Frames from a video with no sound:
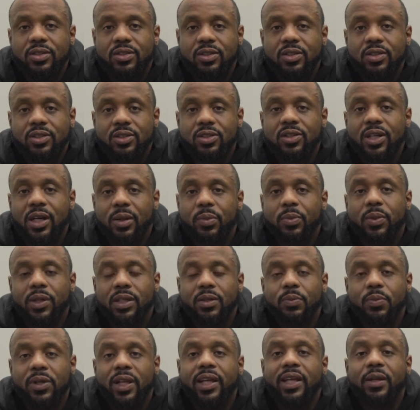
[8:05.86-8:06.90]
you got to
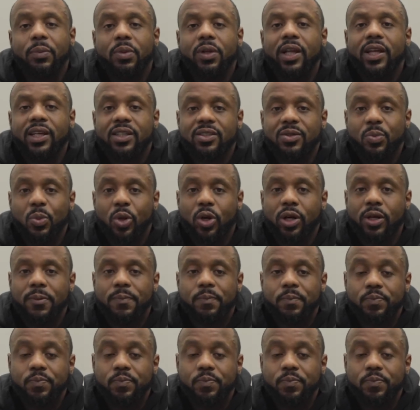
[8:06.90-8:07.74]
play it smart.